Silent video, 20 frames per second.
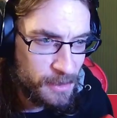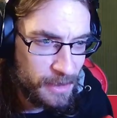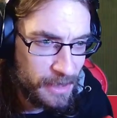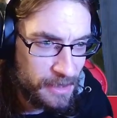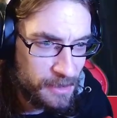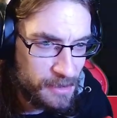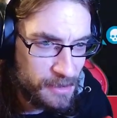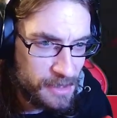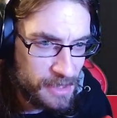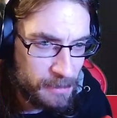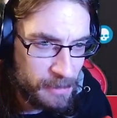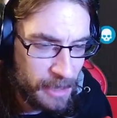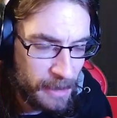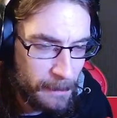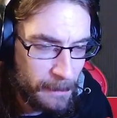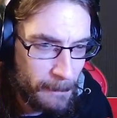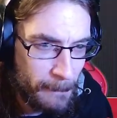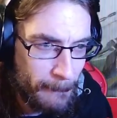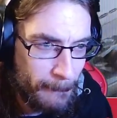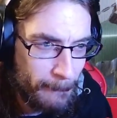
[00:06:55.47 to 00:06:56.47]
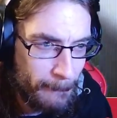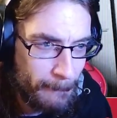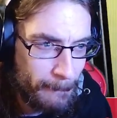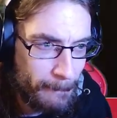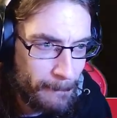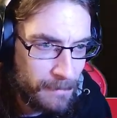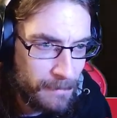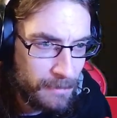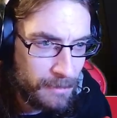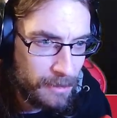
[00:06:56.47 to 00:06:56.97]
you getting your teammate.
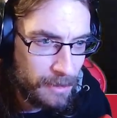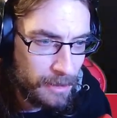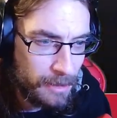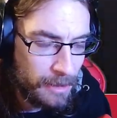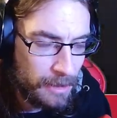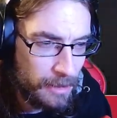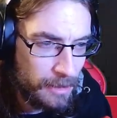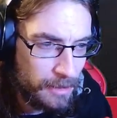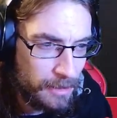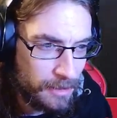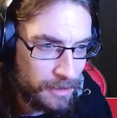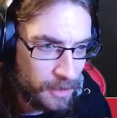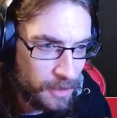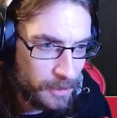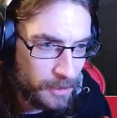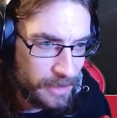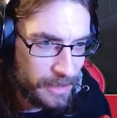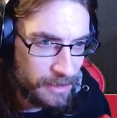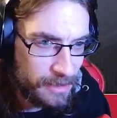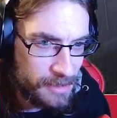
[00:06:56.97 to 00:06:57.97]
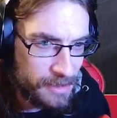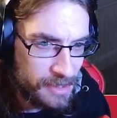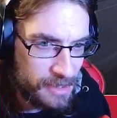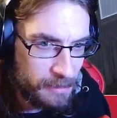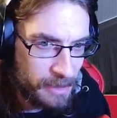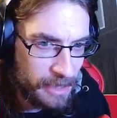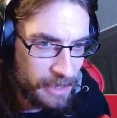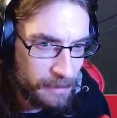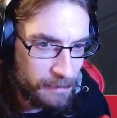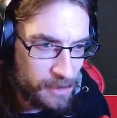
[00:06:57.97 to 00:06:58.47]
Go and get our
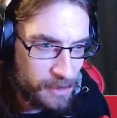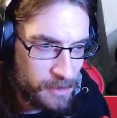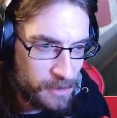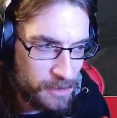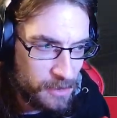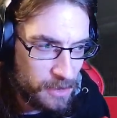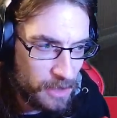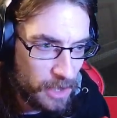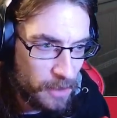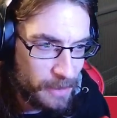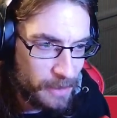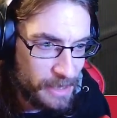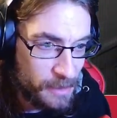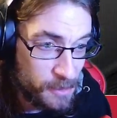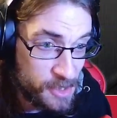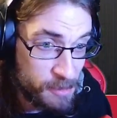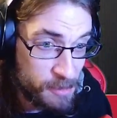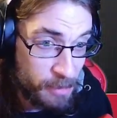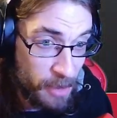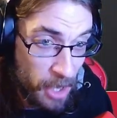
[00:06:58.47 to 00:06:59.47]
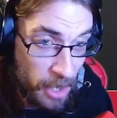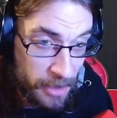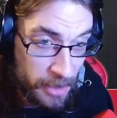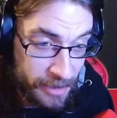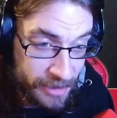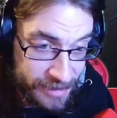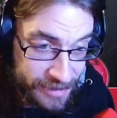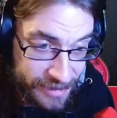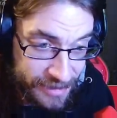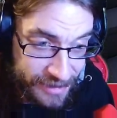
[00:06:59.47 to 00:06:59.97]
teammate. You do. Oh, he
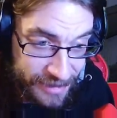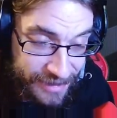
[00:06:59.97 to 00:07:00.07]
respond.